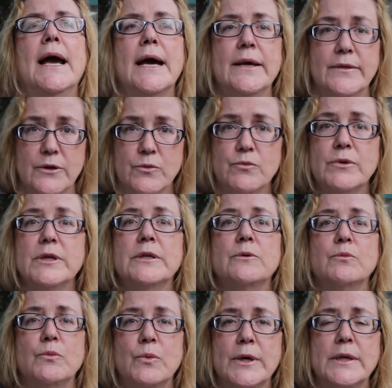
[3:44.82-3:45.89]
and they're really
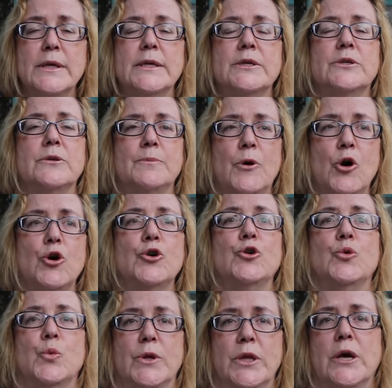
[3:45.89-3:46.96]
willing to
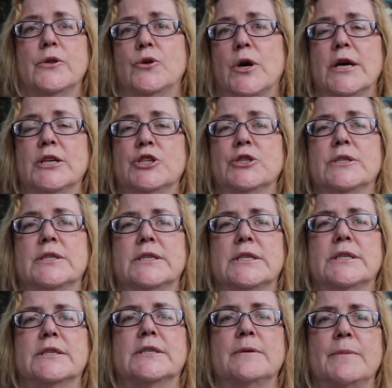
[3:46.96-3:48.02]
partner with other
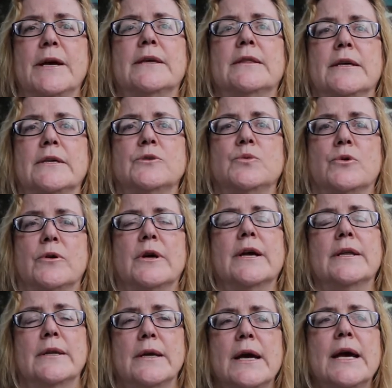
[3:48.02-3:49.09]
agencies to make things work.
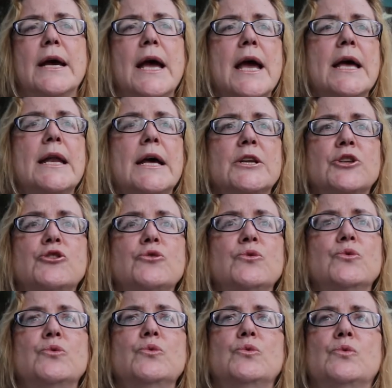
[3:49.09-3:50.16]
And and I
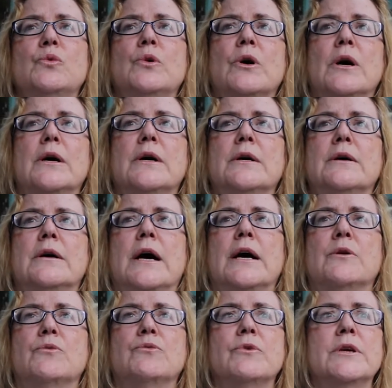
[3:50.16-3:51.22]
do,
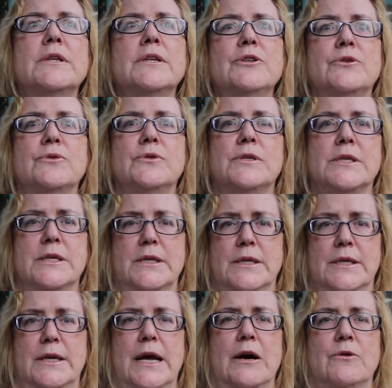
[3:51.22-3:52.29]
I really do see
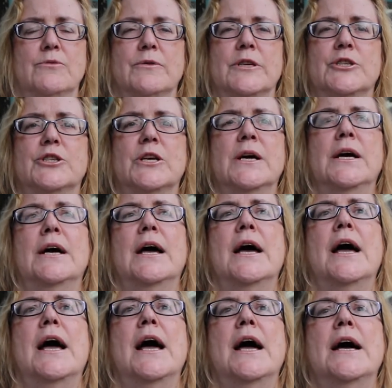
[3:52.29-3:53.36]
that outreach
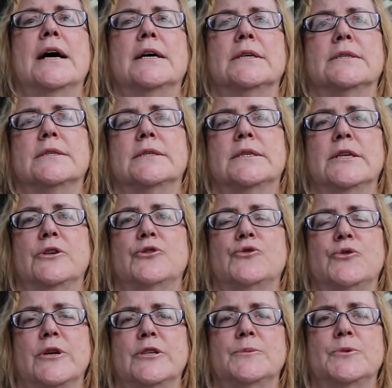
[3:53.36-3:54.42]
has senior
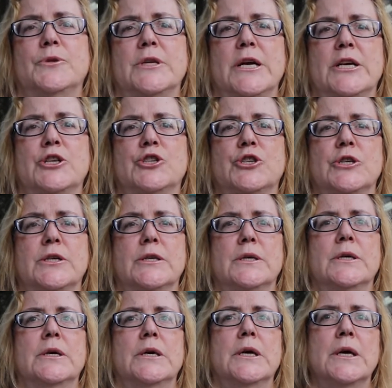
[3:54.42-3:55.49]

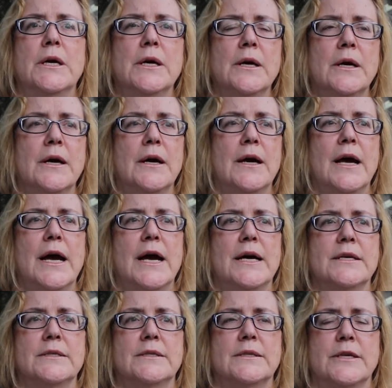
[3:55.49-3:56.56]
transportation
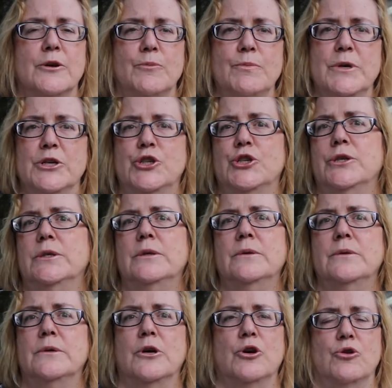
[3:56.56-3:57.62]
as their mission,
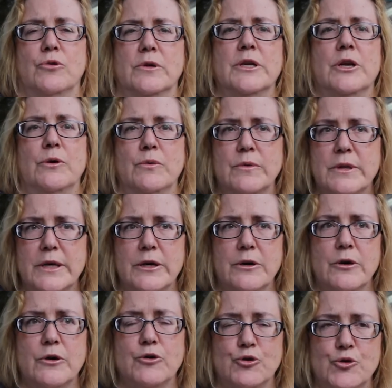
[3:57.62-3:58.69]
or you know,
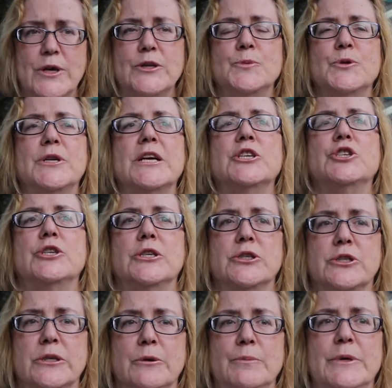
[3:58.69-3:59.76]
their, their transportation is their